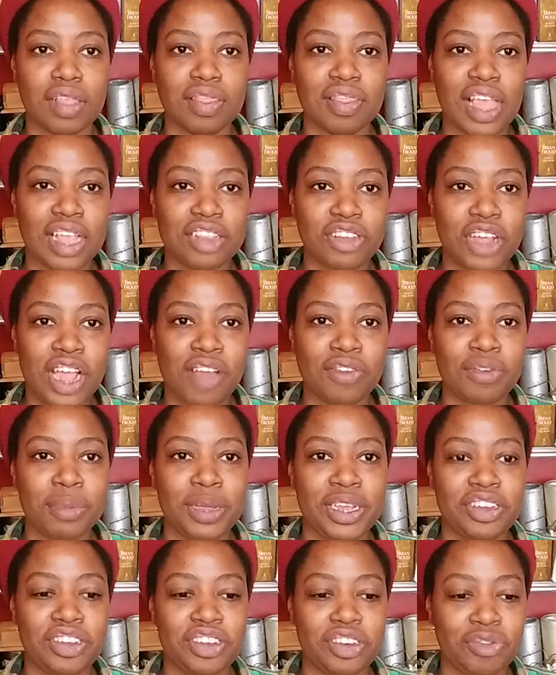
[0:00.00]
that's your
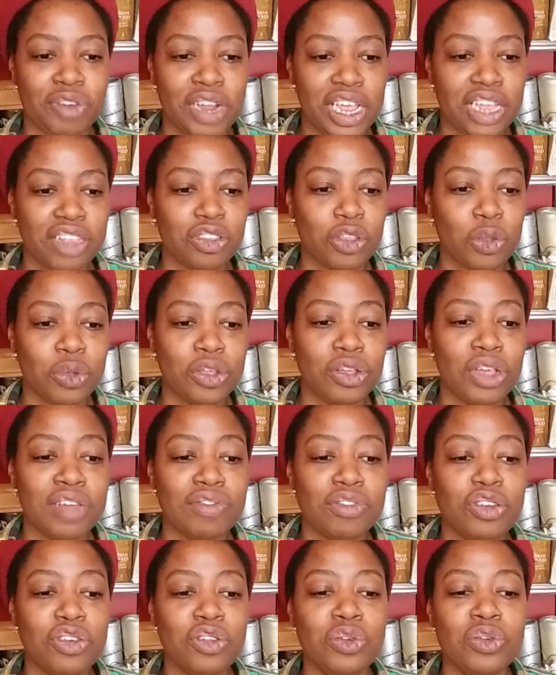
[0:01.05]
affirmation, right? So what you have
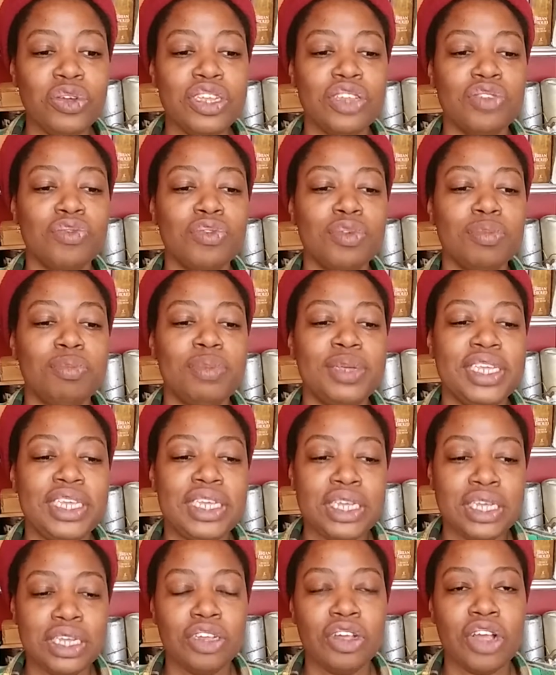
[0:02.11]
to do is
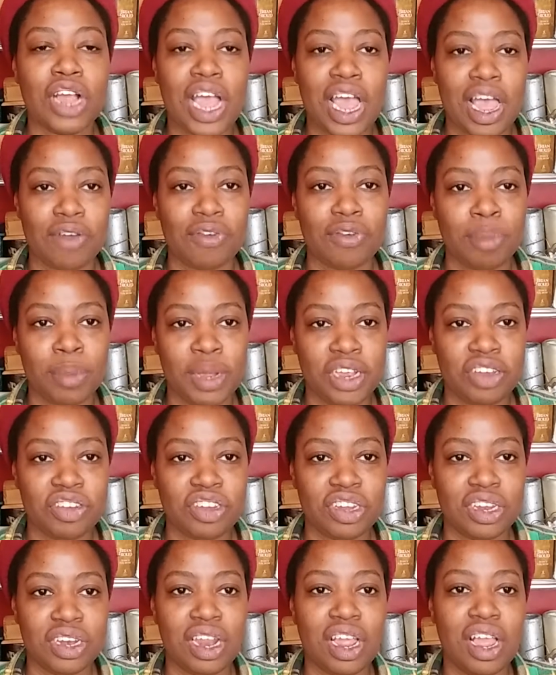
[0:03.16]
repeat your
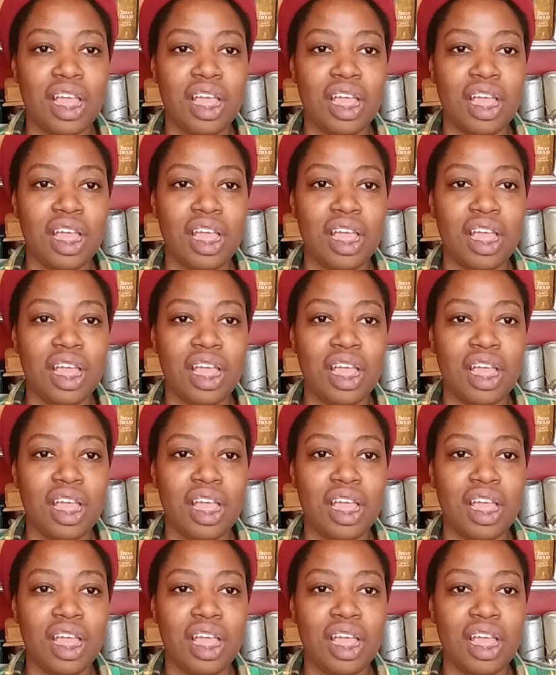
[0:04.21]
affirmation